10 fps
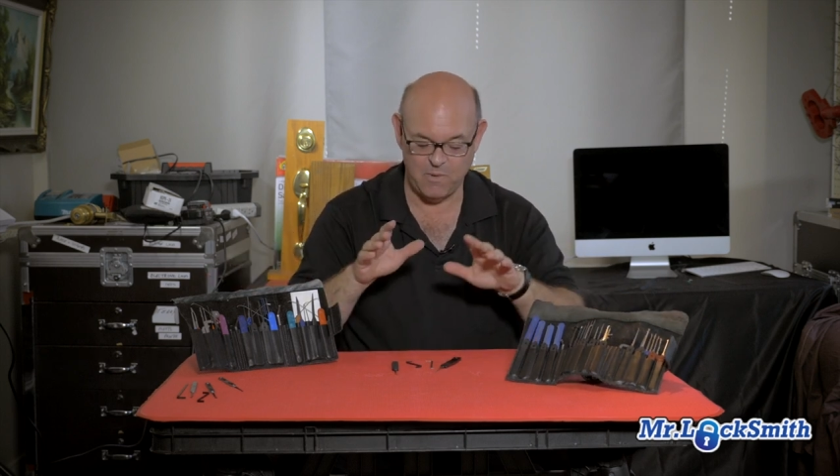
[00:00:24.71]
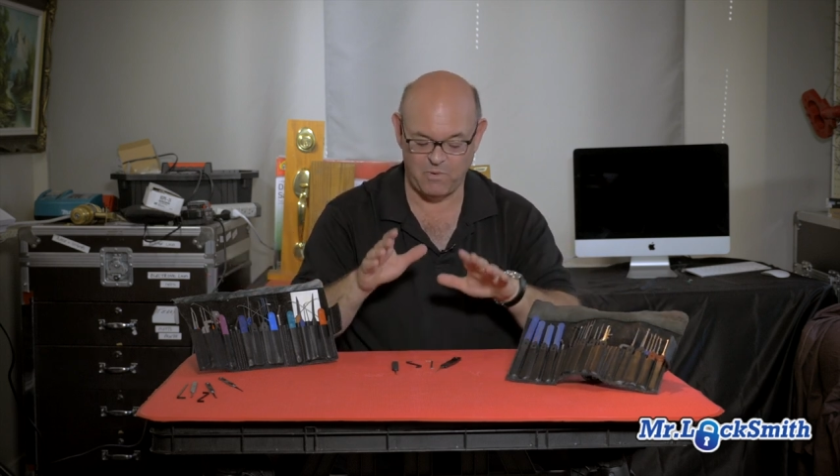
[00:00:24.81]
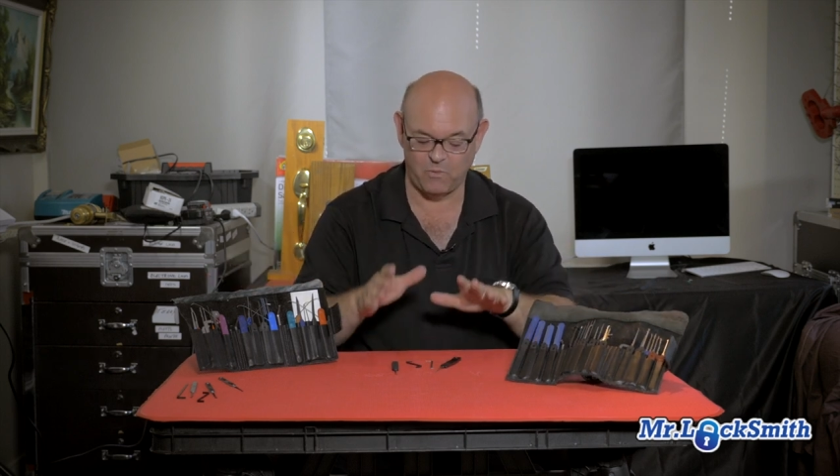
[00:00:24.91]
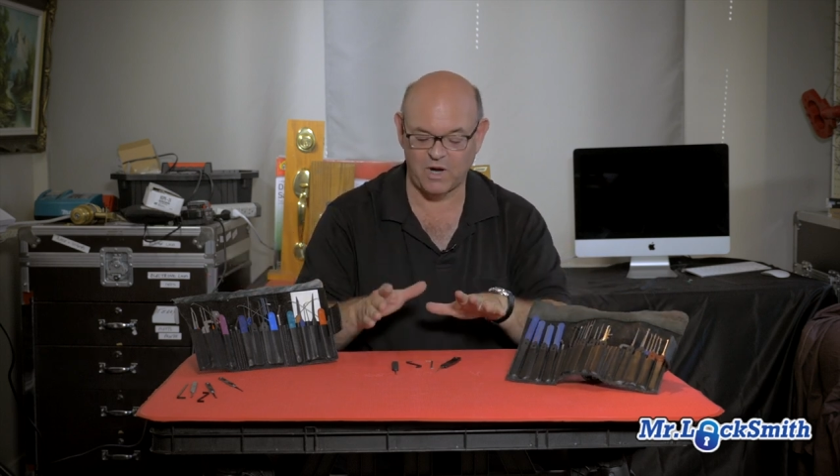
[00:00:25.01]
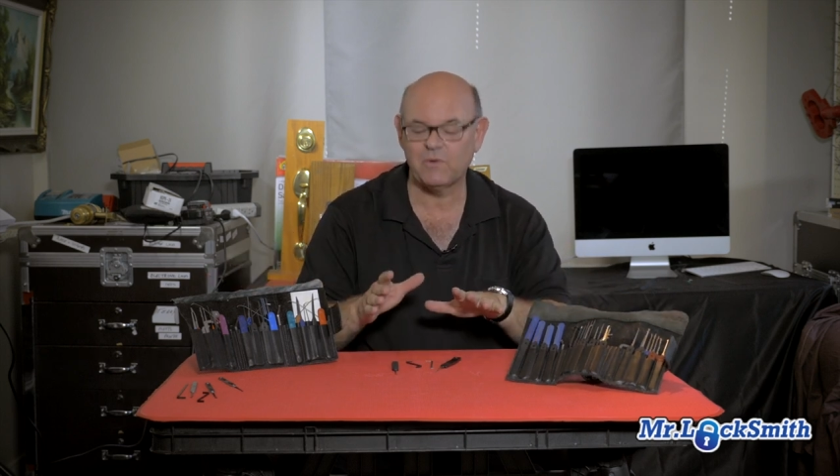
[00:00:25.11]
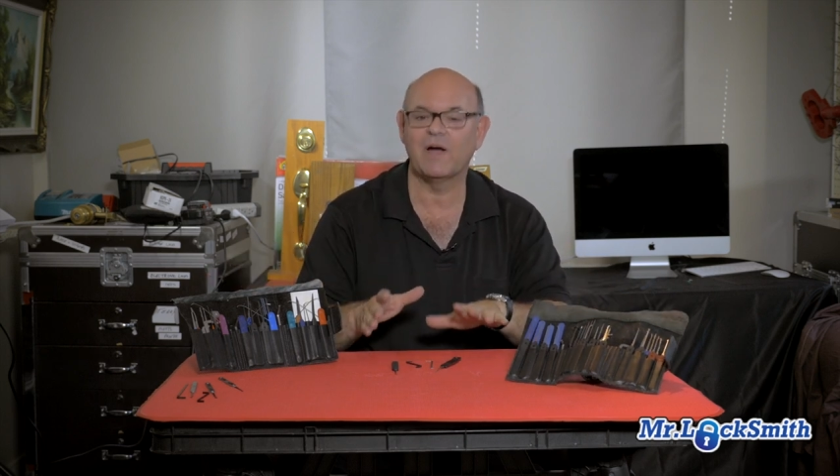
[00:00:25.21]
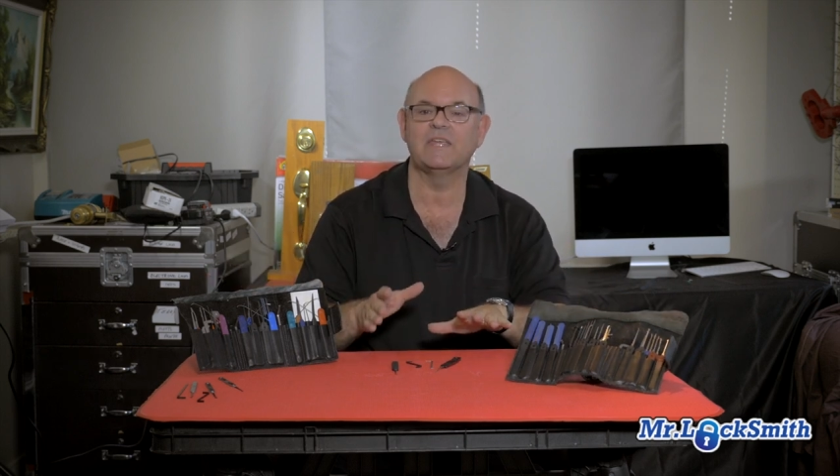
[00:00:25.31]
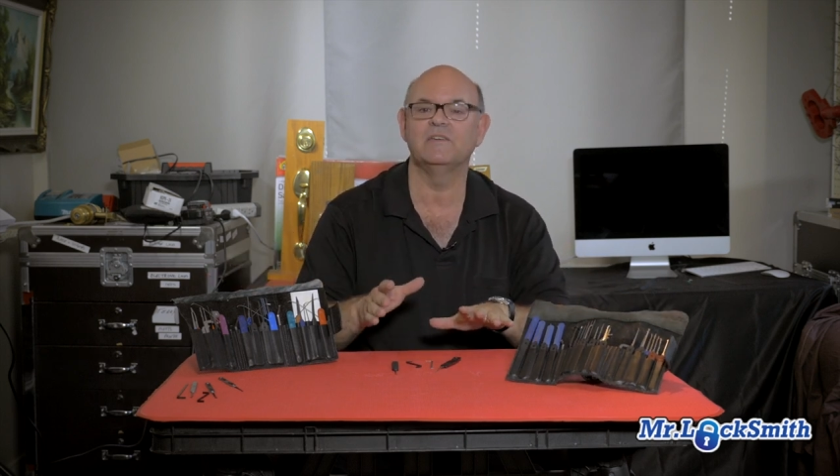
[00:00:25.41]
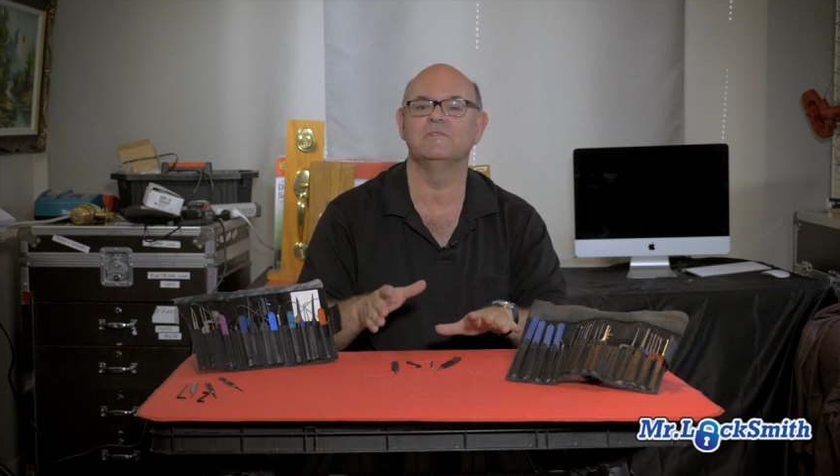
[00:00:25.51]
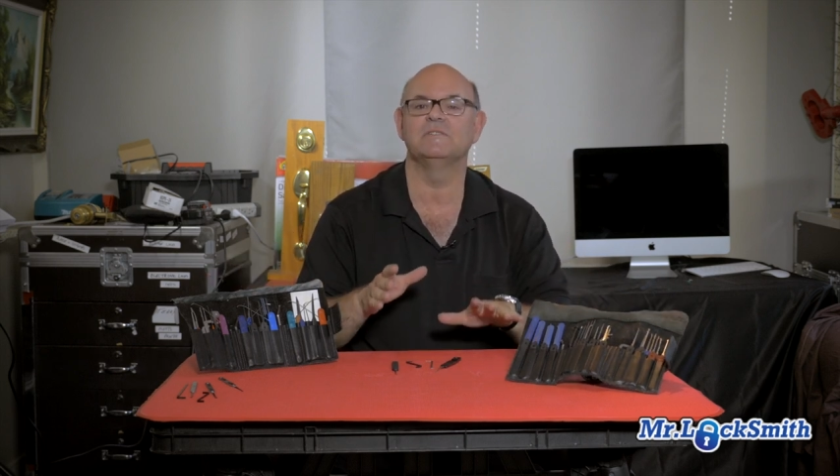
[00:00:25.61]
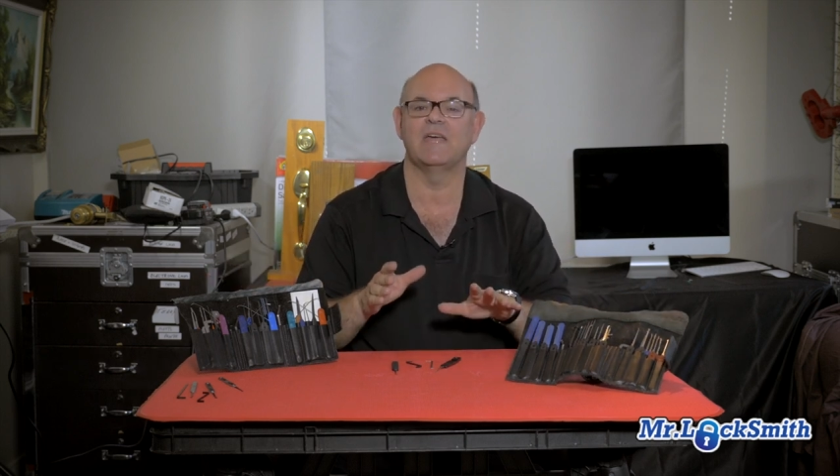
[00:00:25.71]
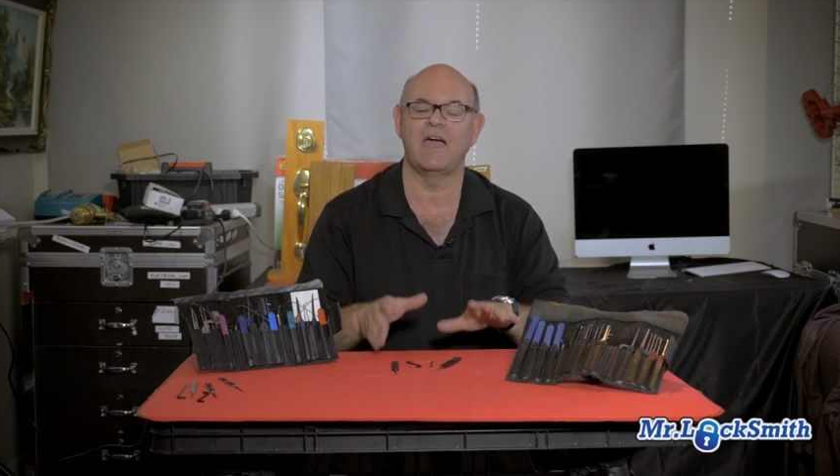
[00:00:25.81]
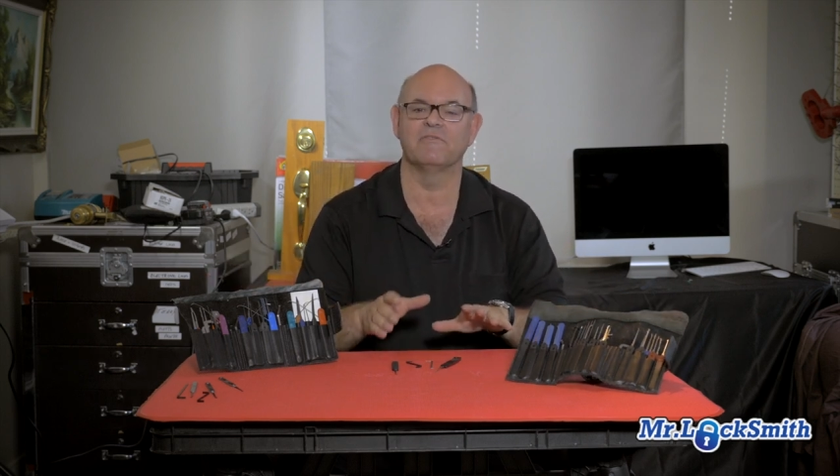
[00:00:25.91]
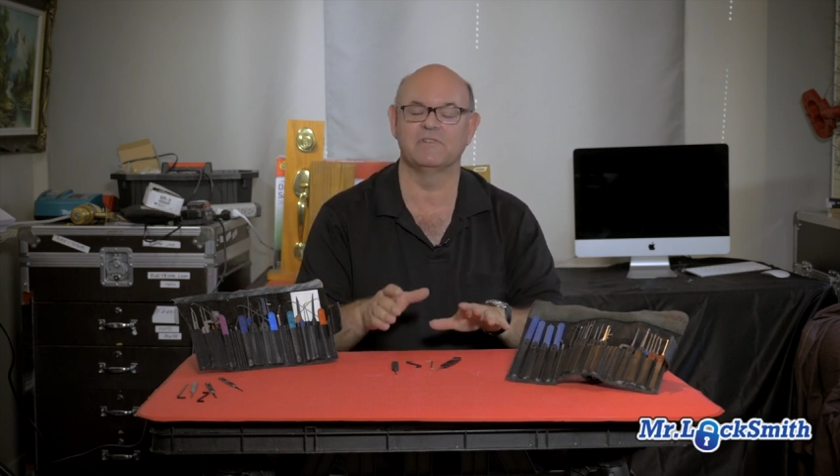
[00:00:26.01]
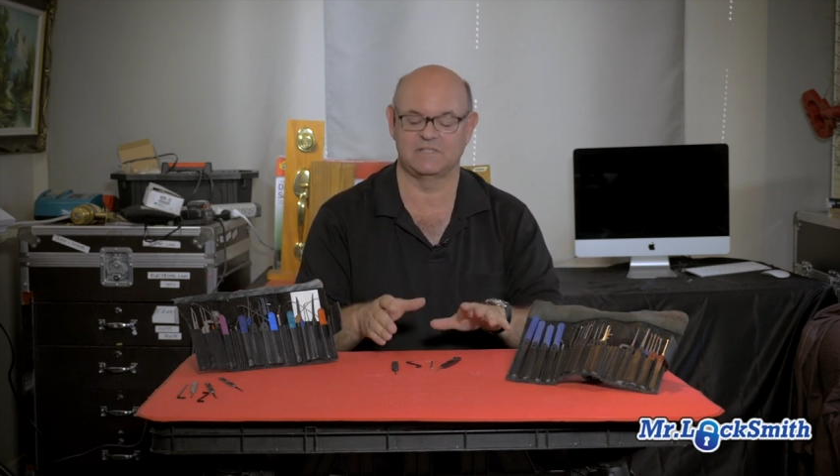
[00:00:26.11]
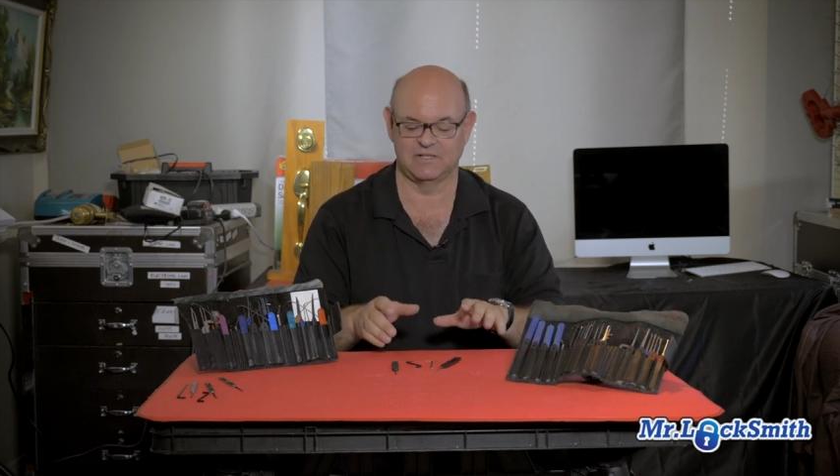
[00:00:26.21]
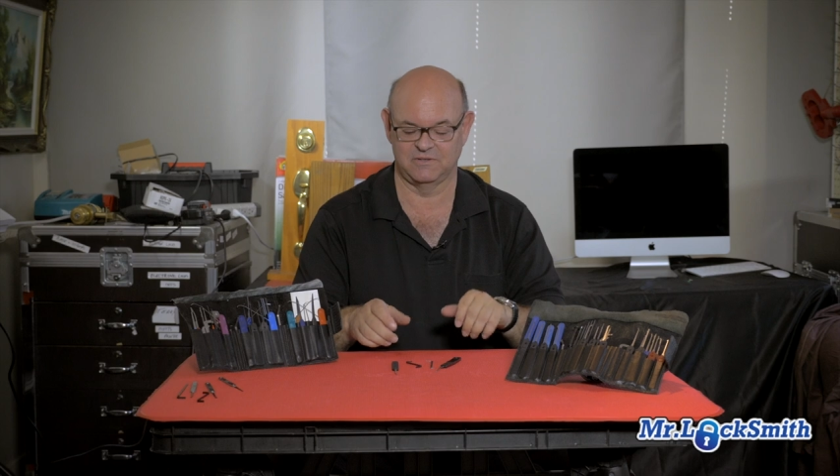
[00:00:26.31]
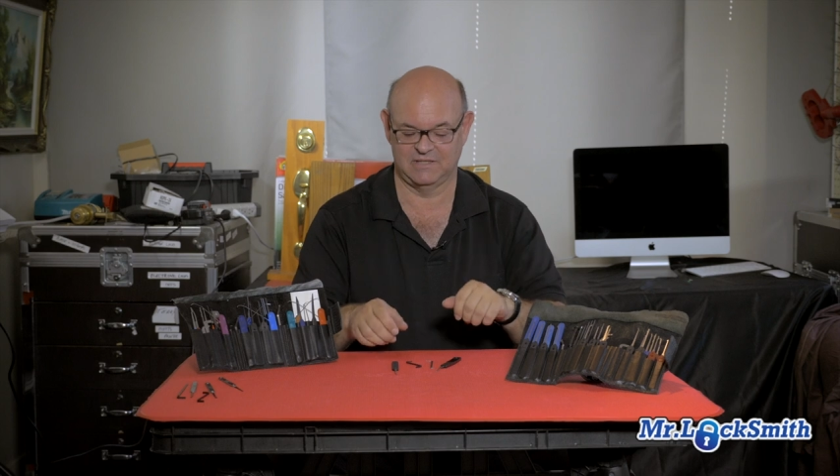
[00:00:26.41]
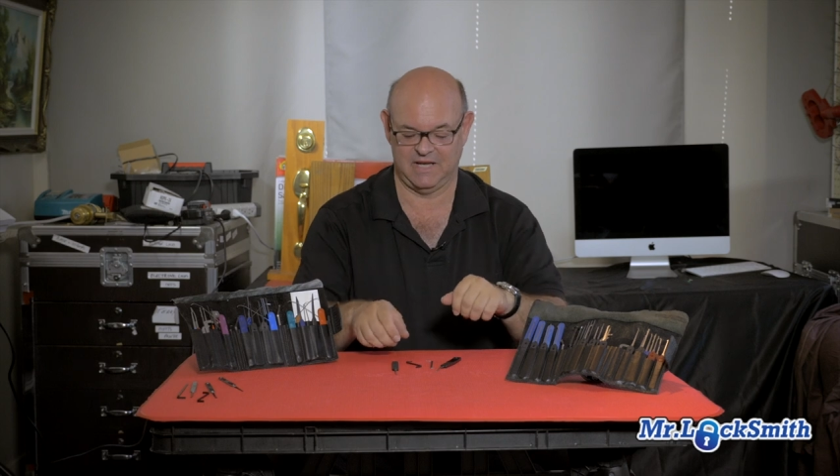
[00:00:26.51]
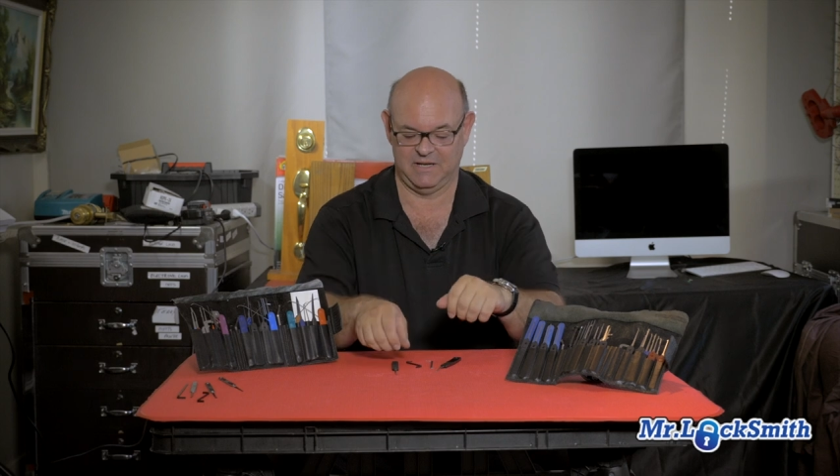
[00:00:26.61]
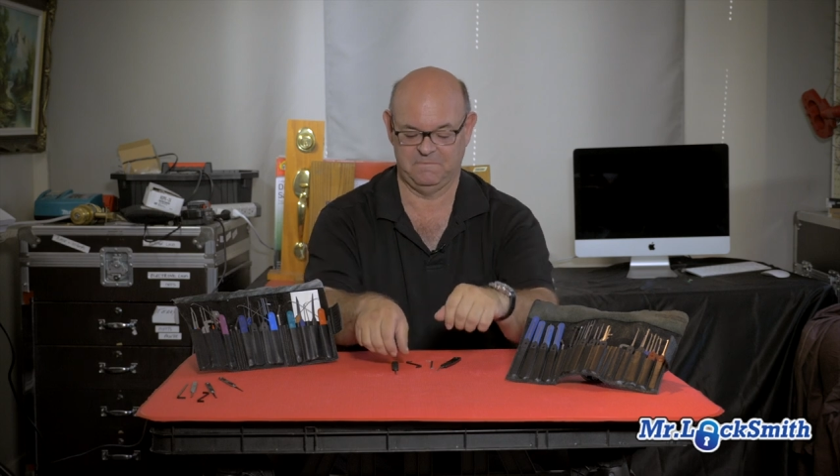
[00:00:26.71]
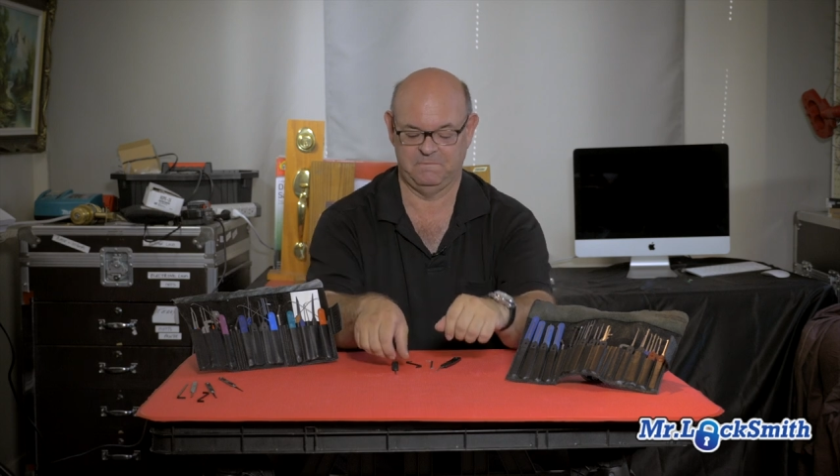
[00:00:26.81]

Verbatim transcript: But what do I use every single day?